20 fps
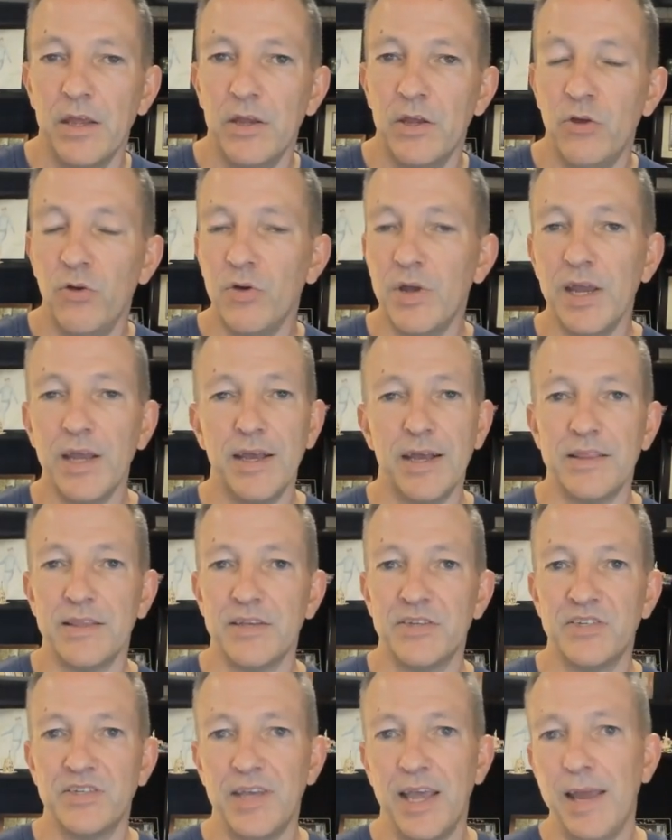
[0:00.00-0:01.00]
You can get
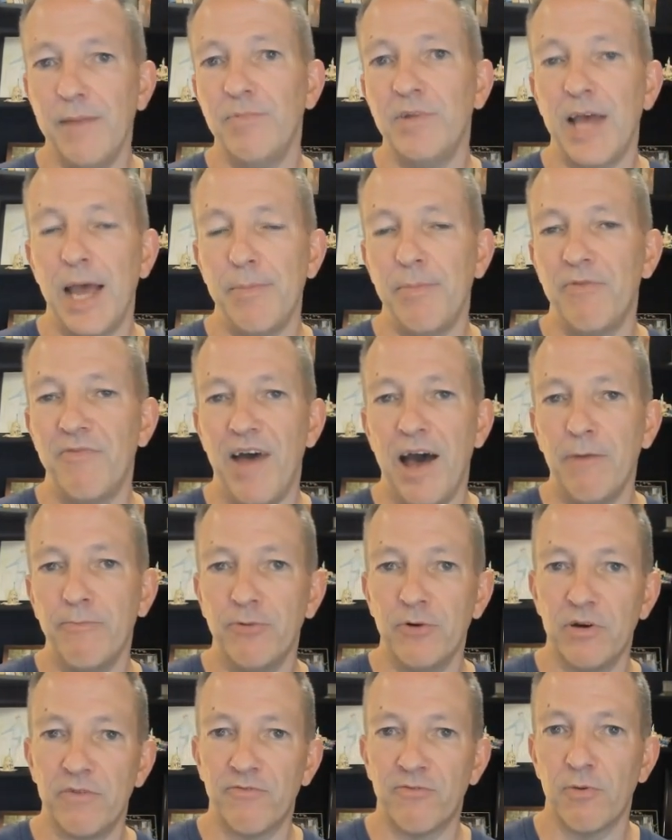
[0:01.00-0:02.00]
the same type of
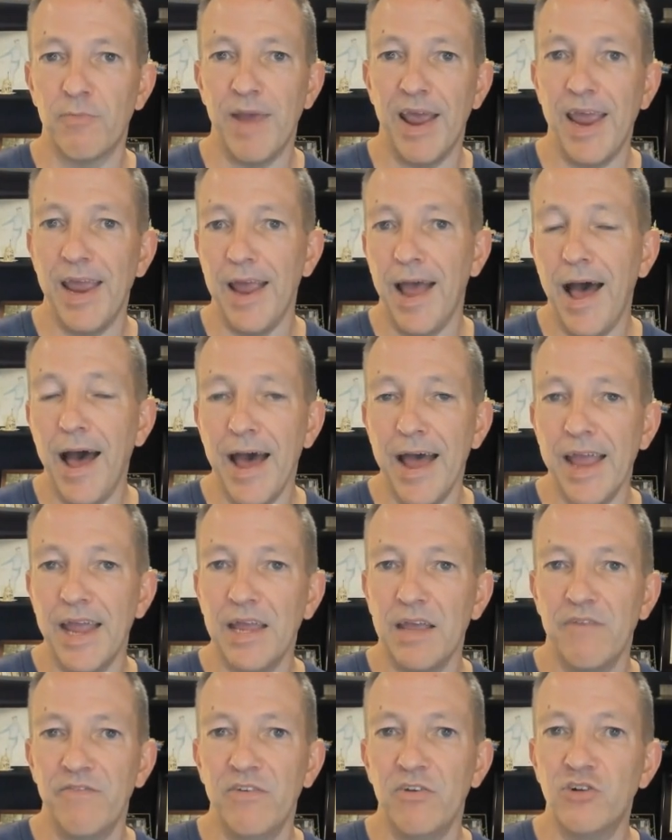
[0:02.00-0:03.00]
output from
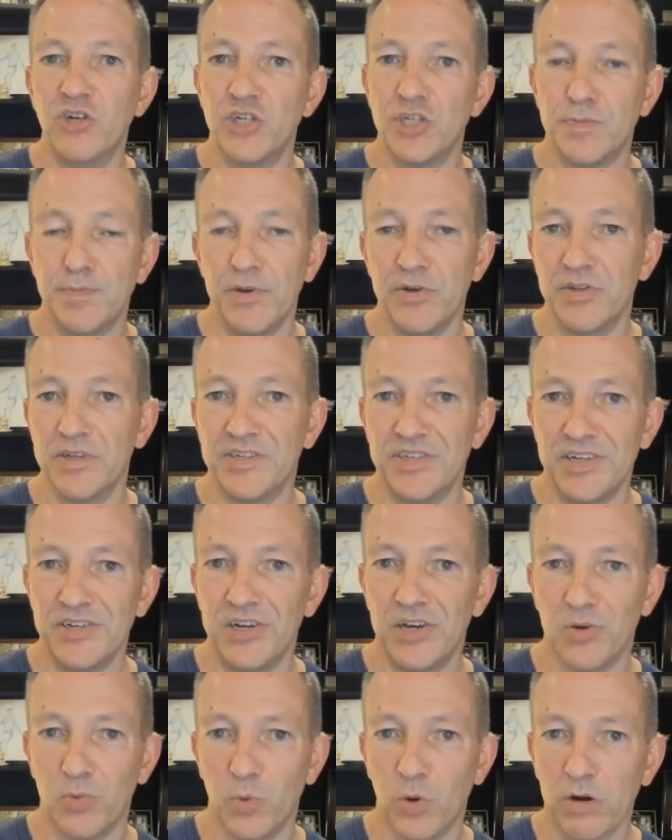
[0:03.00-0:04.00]
AI if you just build this
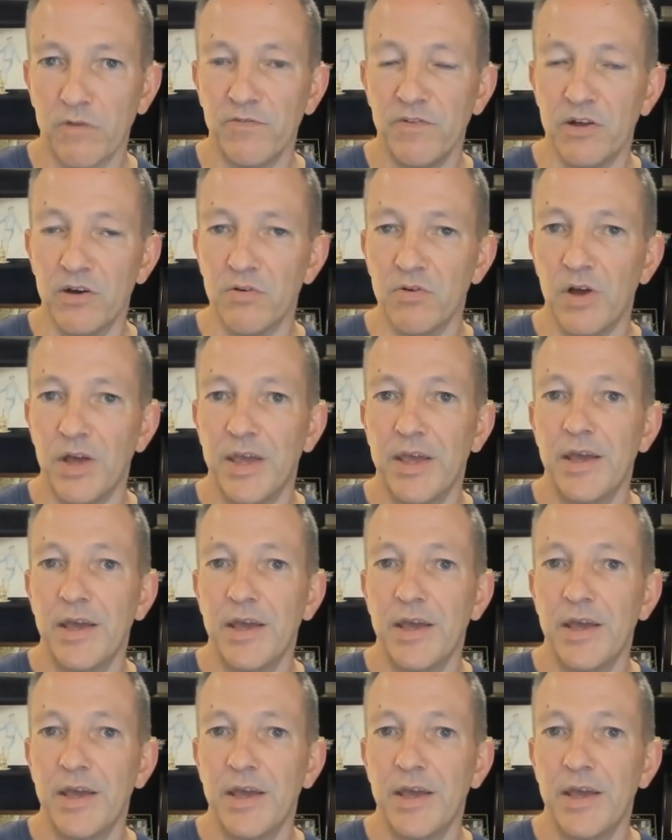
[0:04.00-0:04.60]
into your workflow.